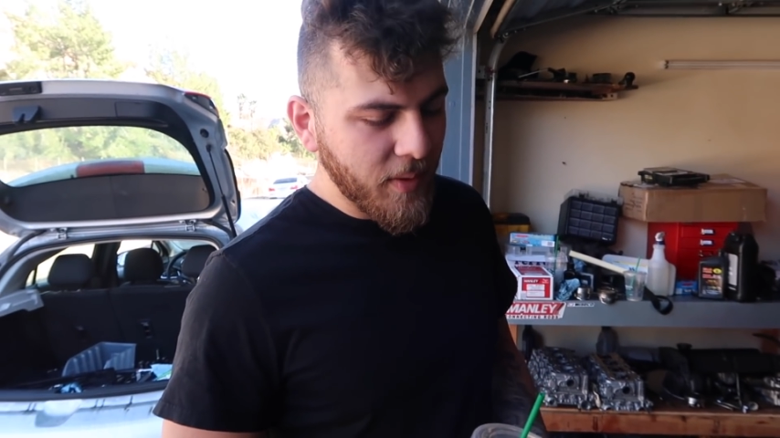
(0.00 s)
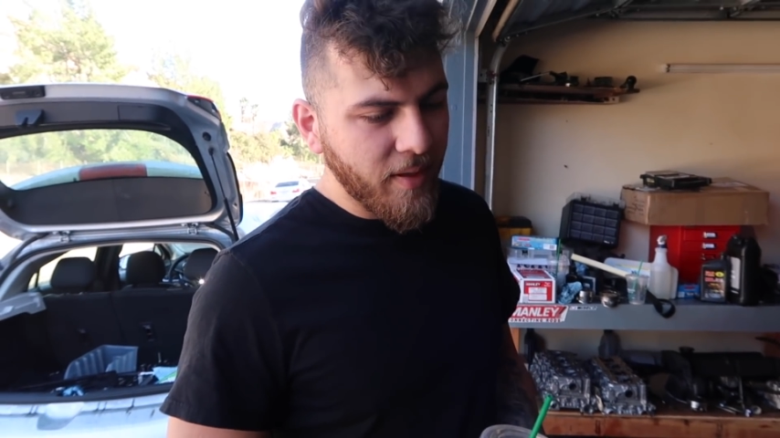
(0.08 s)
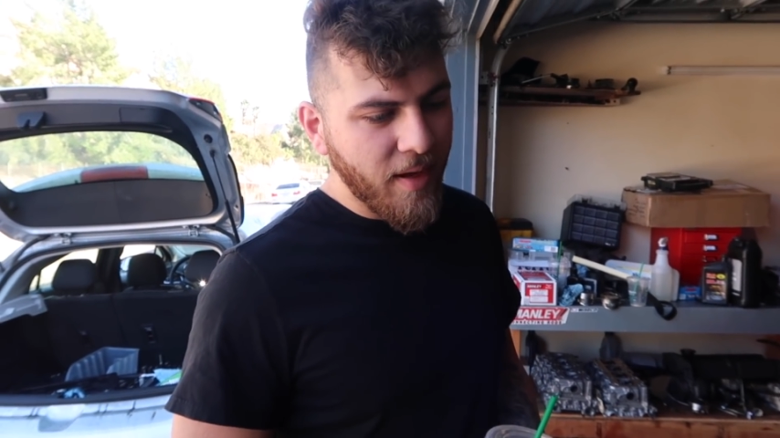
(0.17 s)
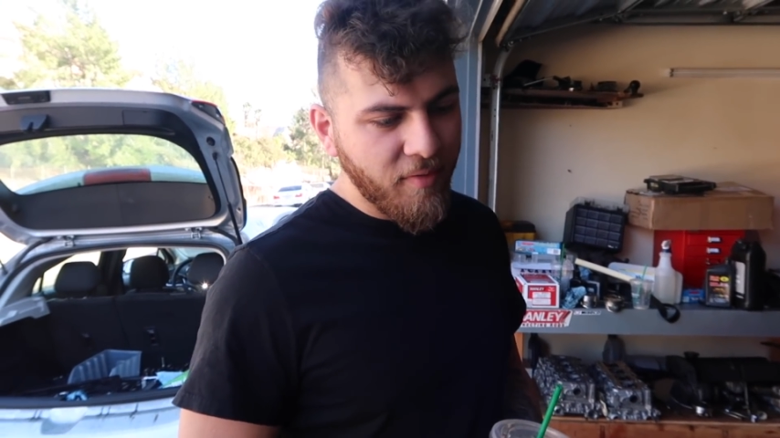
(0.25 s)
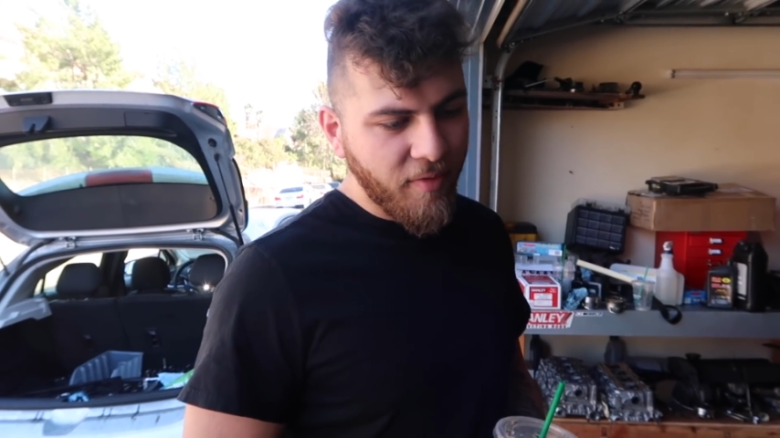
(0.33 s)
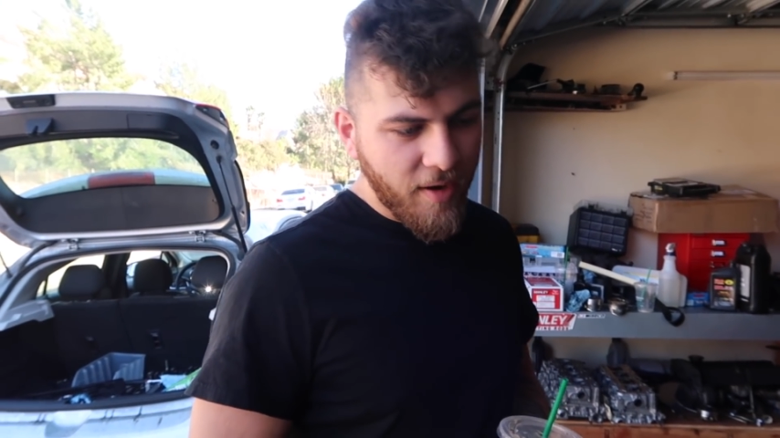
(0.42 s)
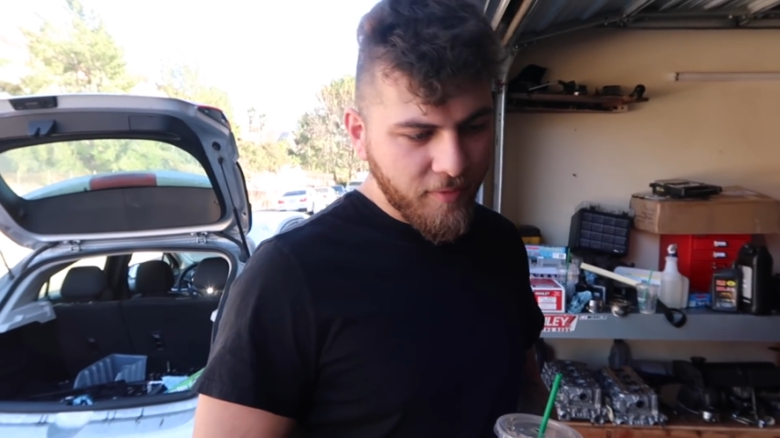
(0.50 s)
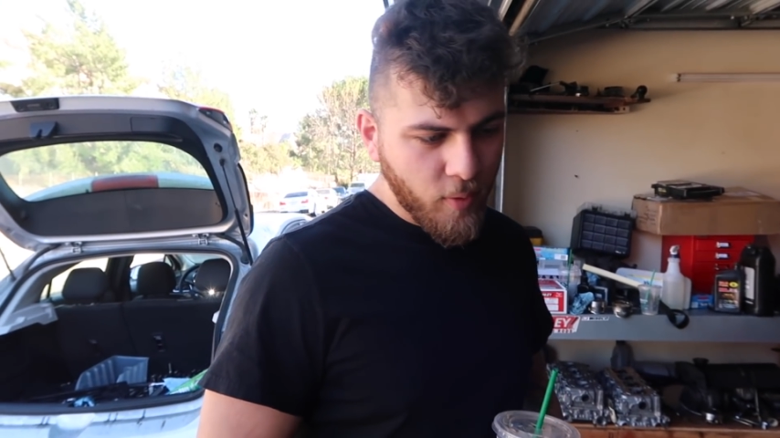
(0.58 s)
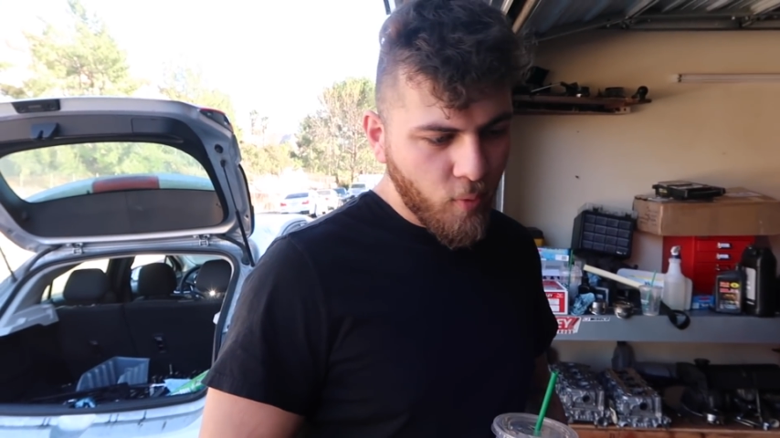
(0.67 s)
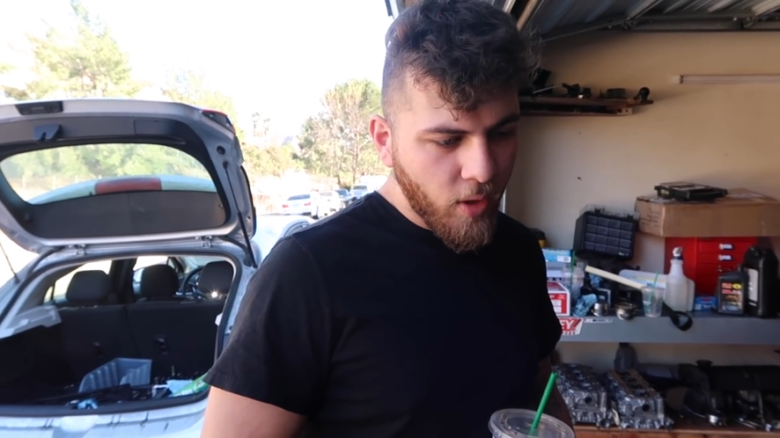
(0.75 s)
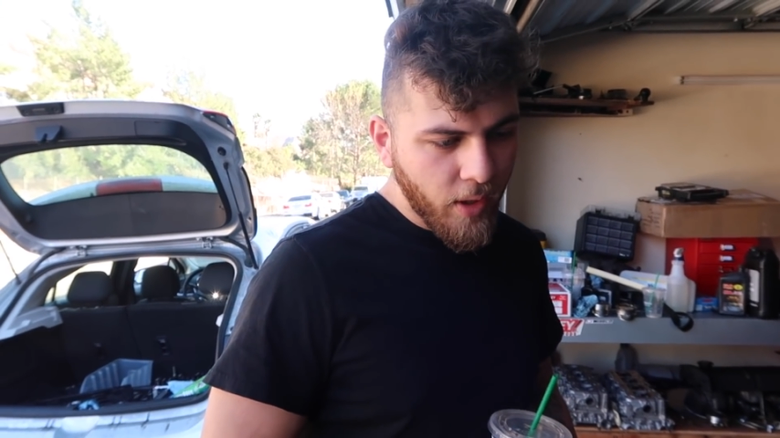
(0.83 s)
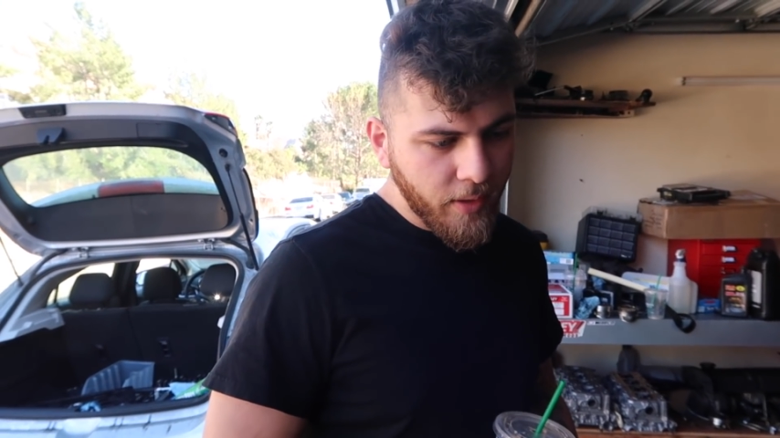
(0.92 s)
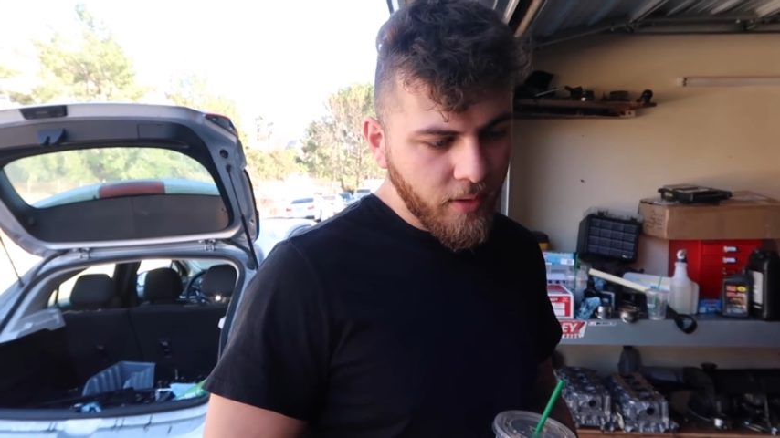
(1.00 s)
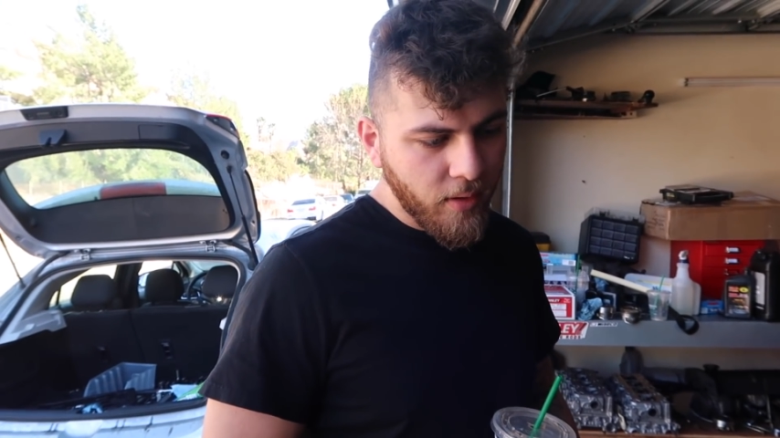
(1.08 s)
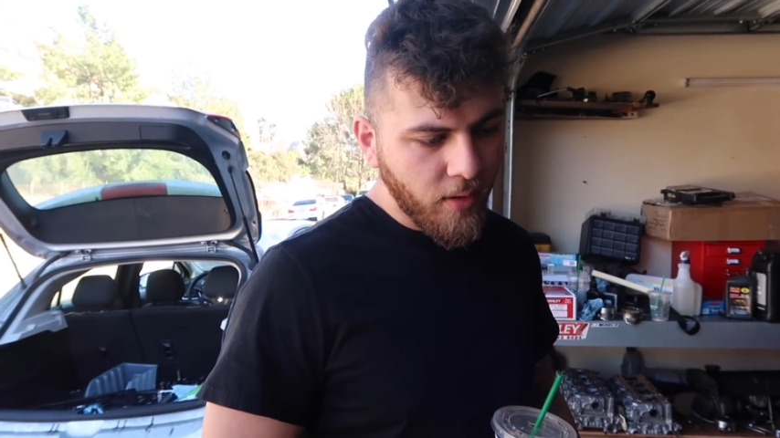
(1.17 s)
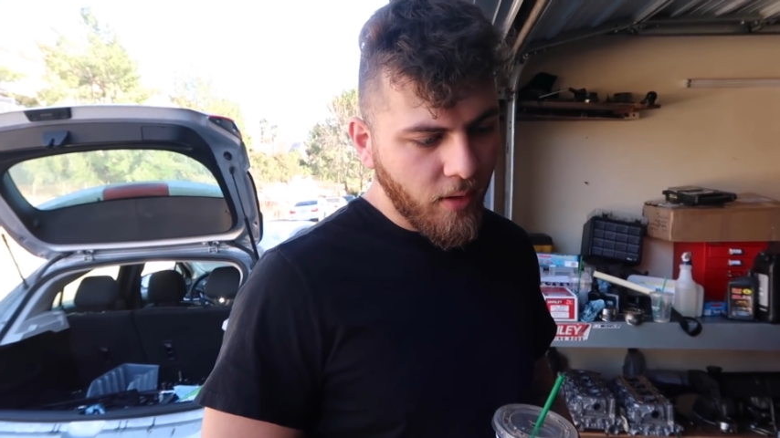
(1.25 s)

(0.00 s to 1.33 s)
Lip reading: to be 10.5 to 1